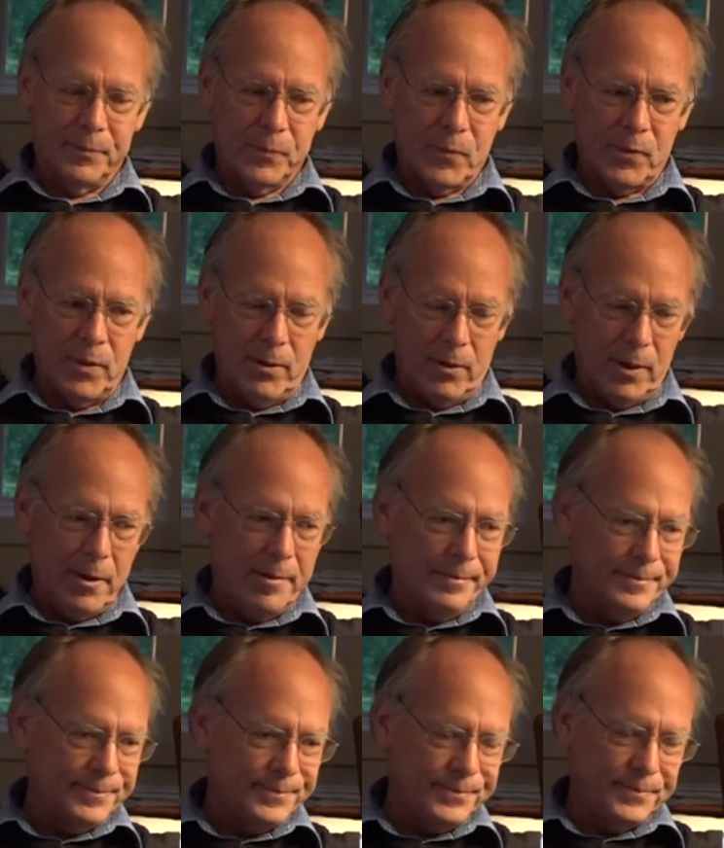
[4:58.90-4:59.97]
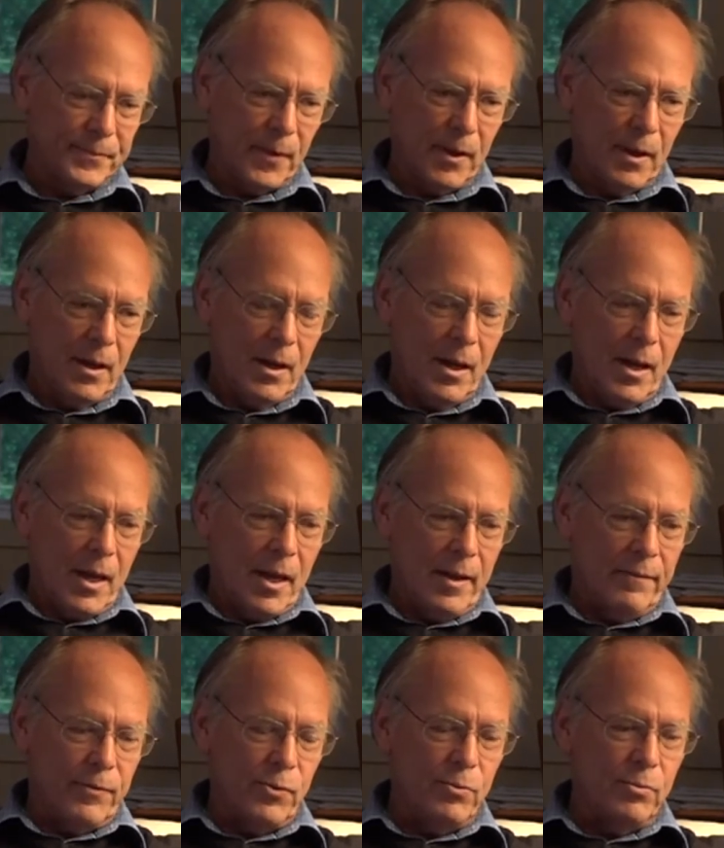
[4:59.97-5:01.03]
theory,
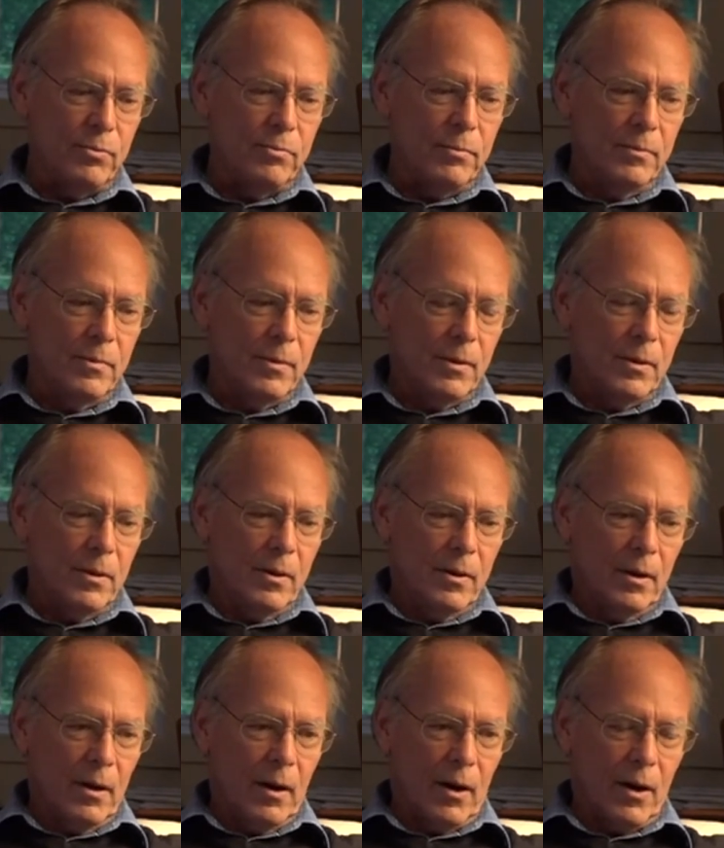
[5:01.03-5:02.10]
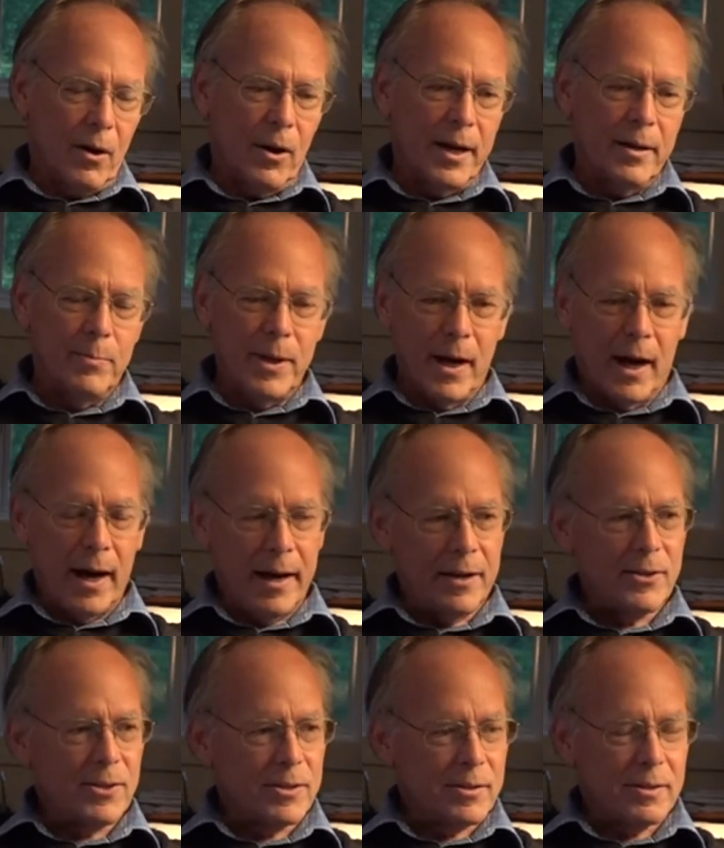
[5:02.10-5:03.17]
if you are going to be
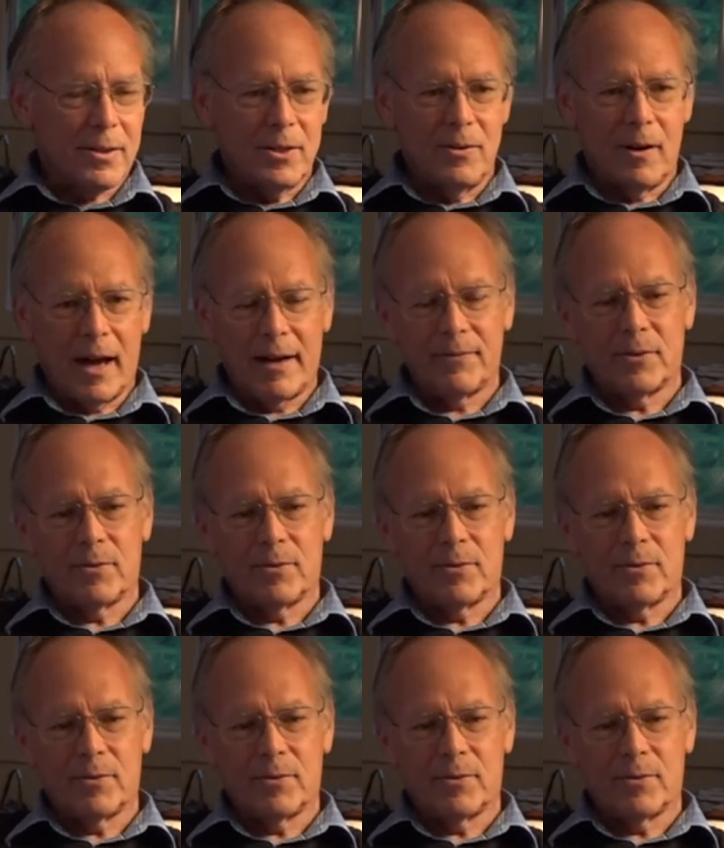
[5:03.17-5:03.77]
honest, you have to